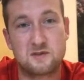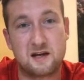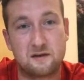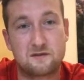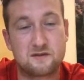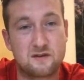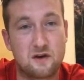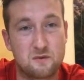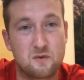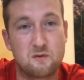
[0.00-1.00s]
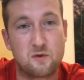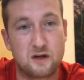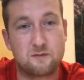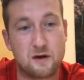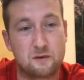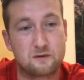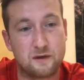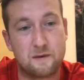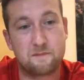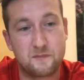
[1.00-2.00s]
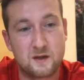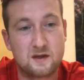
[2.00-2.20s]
talents, so we're really proud of that.